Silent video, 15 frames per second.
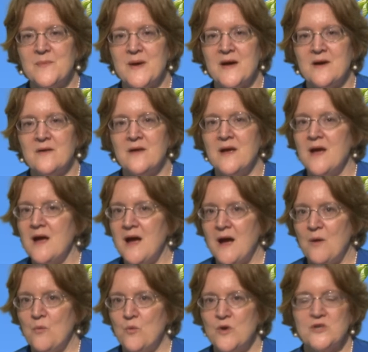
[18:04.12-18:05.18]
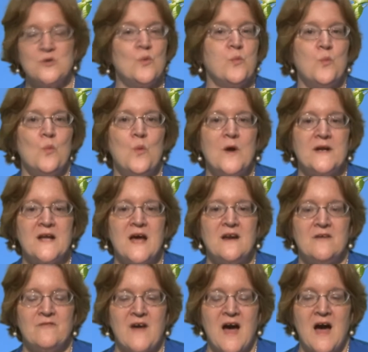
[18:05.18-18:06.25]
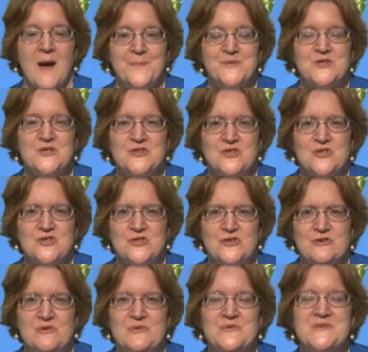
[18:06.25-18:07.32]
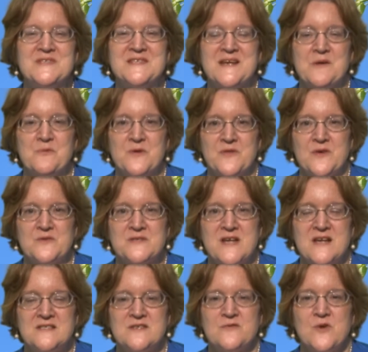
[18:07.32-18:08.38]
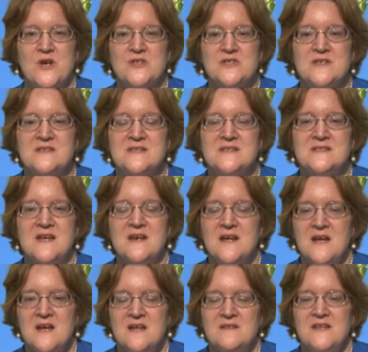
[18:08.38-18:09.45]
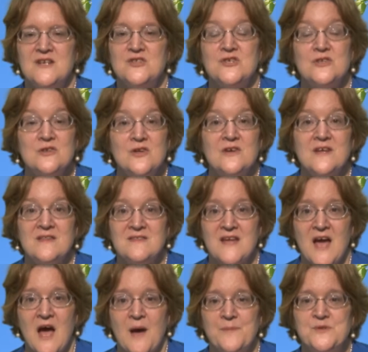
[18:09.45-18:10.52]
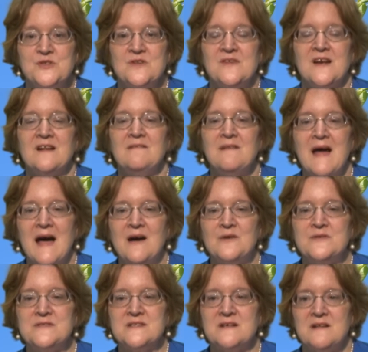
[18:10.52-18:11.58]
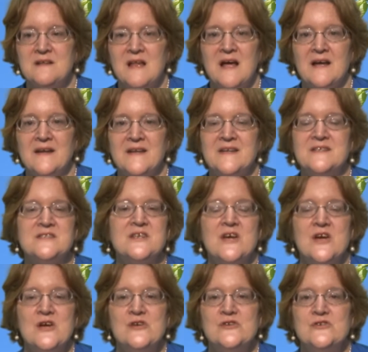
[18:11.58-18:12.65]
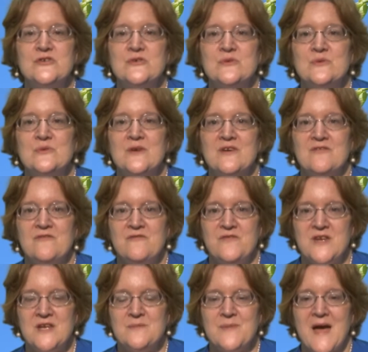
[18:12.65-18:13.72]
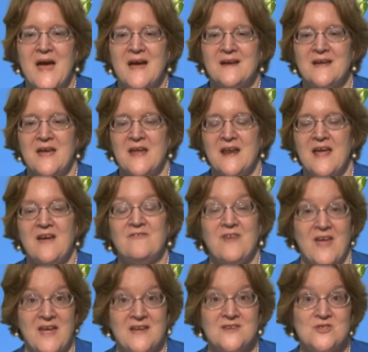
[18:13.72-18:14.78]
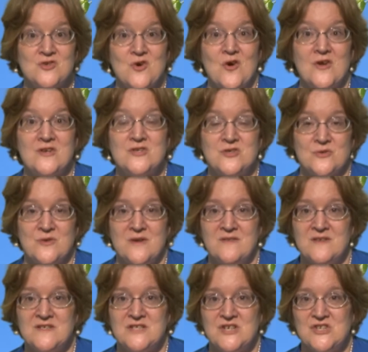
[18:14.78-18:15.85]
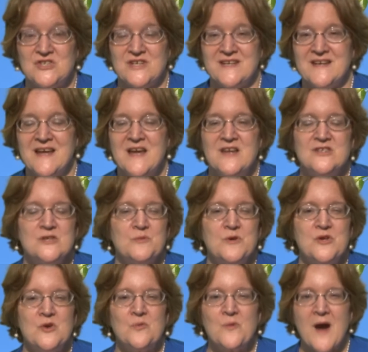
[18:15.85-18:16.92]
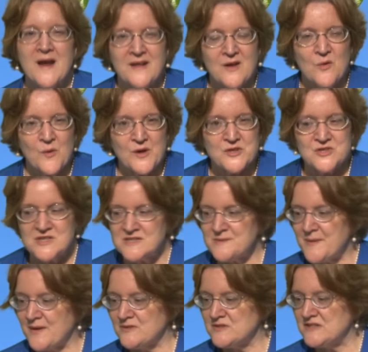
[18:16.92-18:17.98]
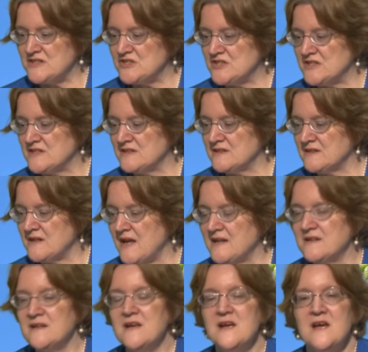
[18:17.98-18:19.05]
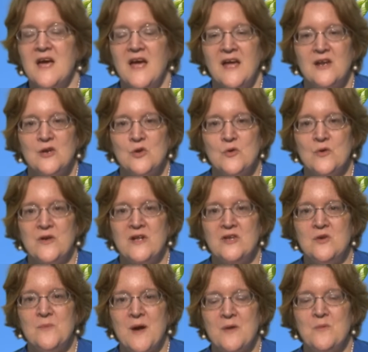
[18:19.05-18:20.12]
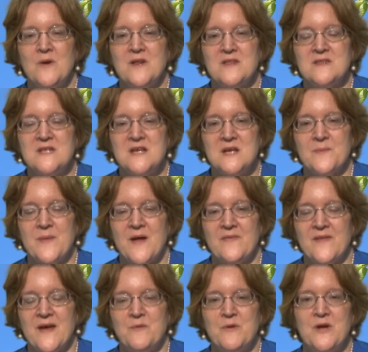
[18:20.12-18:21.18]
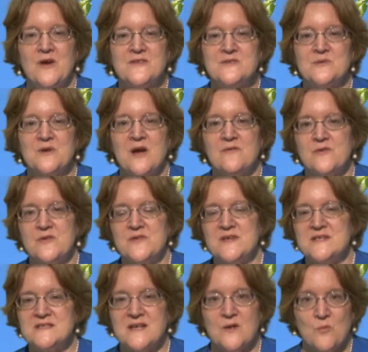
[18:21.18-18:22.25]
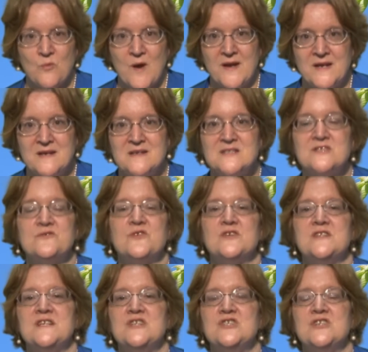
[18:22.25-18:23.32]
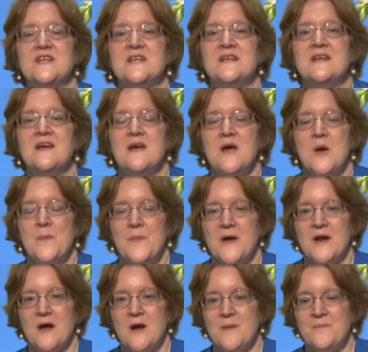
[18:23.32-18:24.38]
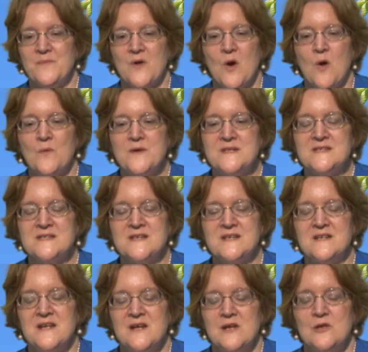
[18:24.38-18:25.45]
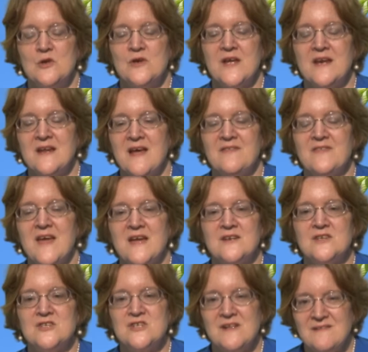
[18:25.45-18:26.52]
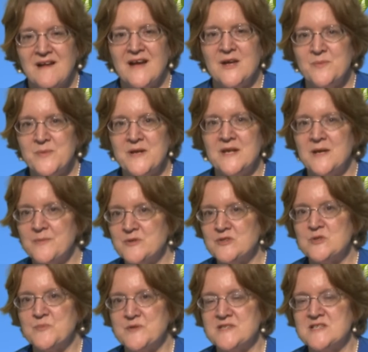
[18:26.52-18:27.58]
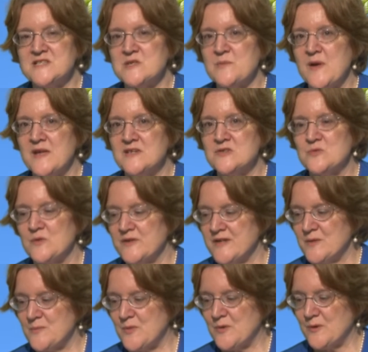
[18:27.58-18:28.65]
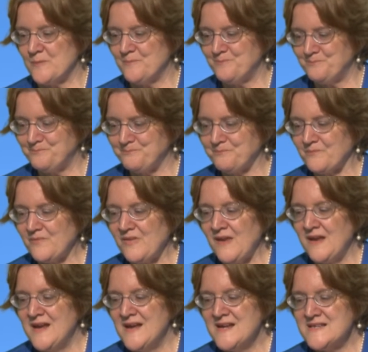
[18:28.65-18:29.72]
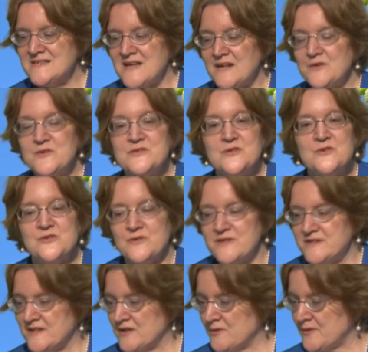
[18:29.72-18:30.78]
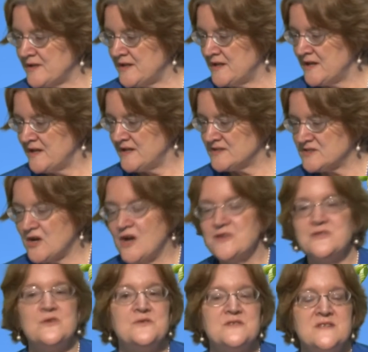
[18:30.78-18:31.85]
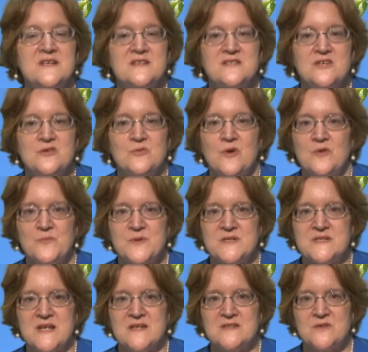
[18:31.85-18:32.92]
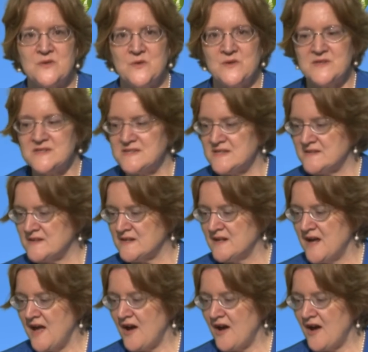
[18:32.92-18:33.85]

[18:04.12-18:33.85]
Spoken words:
about what kind of option to choose with those kinds of questions, is that they should look at the option that allows the client to give feedback and have hands-on during the teaching. So when you're writing questions about teaching and learning, you might want to think about that. We also cover things like readiness for teaching, but always looking at that client being able to participate is really important. Psychosocial integrity is also 6 to 12%. So you can see that